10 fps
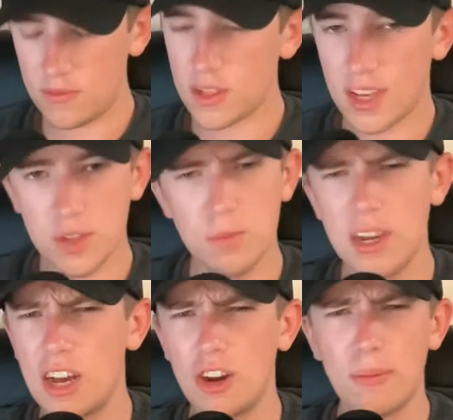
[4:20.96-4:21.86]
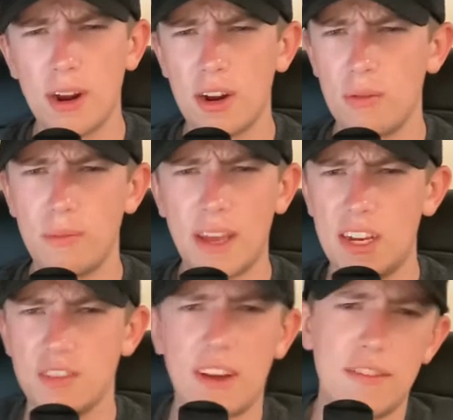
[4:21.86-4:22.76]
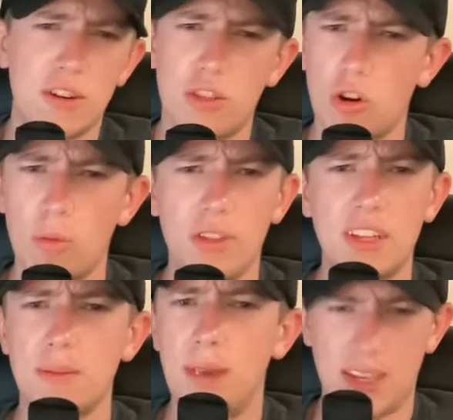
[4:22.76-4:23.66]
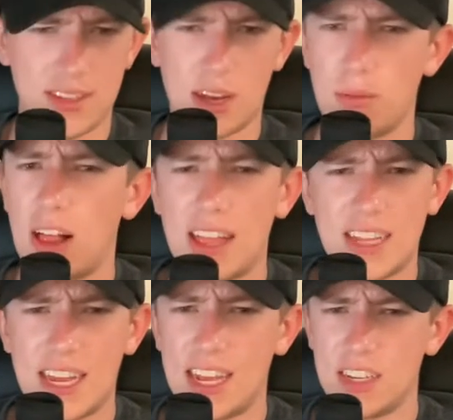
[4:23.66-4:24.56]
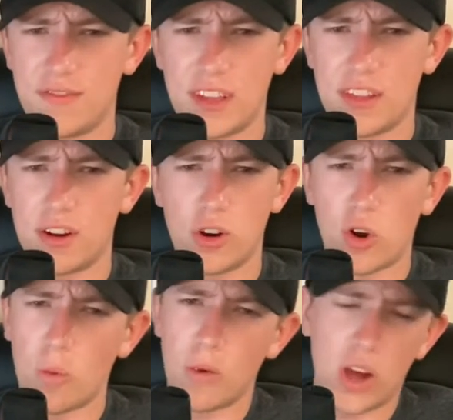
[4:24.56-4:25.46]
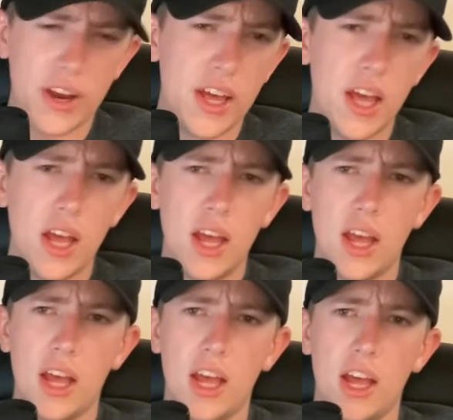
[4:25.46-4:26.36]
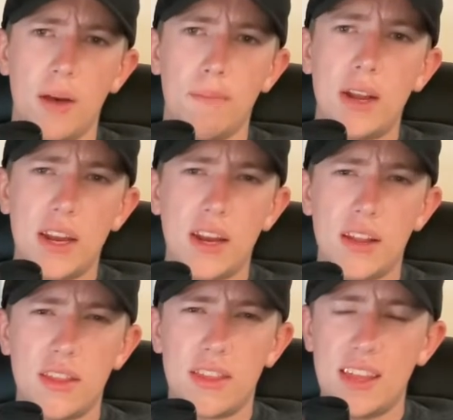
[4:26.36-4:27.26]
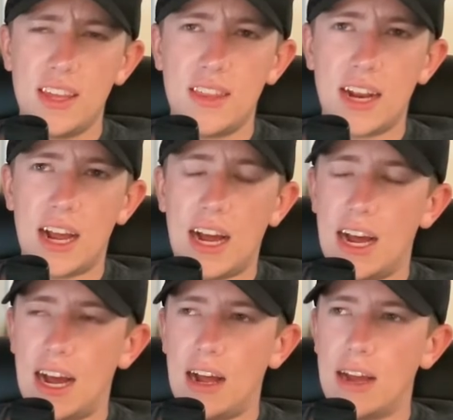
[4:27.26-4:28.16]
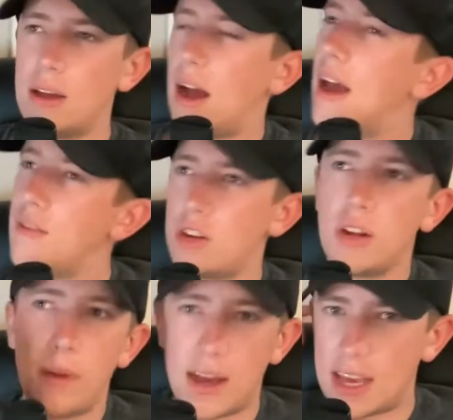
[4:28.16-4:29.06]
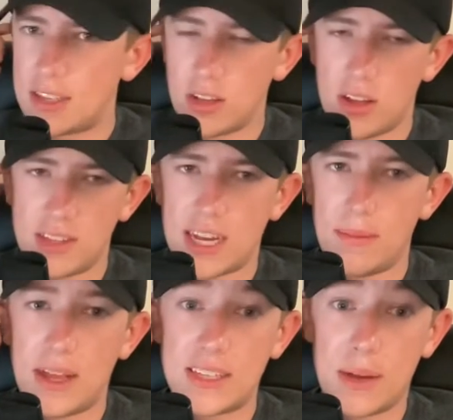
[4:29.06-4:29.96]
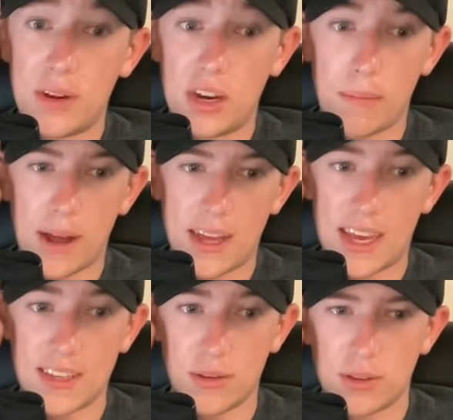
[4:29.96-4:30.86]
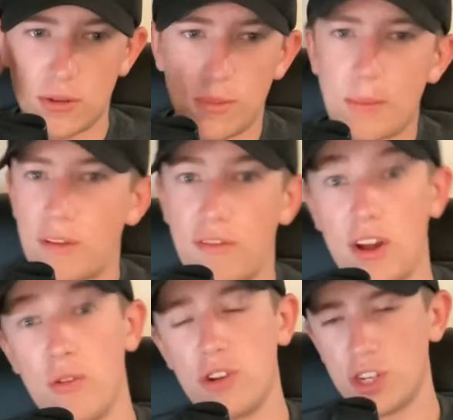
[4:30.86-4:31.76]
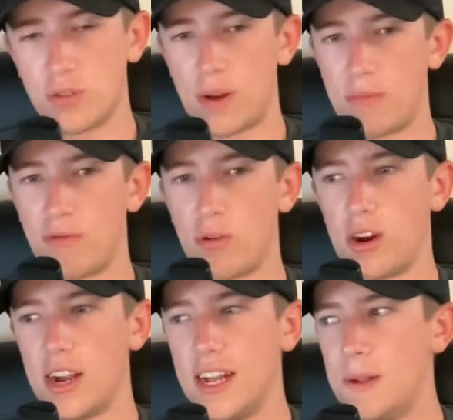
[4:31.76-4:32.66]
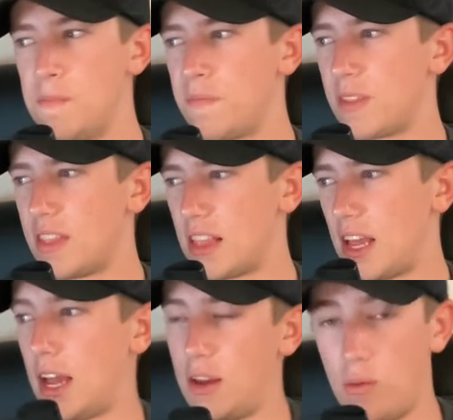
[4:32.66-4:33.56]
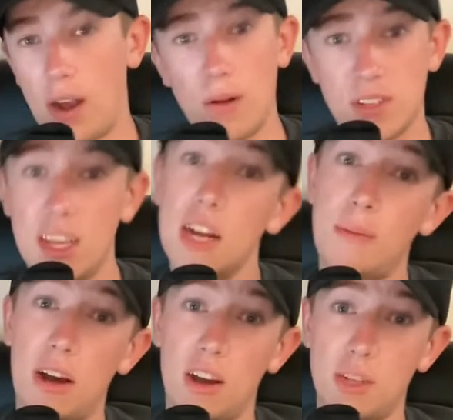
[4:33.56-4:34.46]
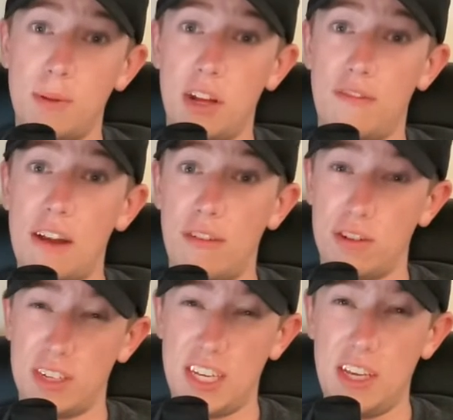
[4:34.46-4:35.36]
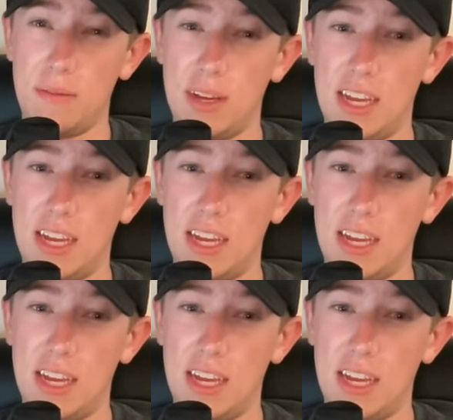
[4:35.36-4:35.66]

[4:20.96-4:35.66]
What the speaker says: Because Miguel Cabrera hitting his 500th home run, that's amazing. I'm glad that he hit his 500th home run. But the thing that I haven't done a podcast in a long time. Last time I did a podcast, I was told by my friend just right before, I was thinking about us being a 500 team.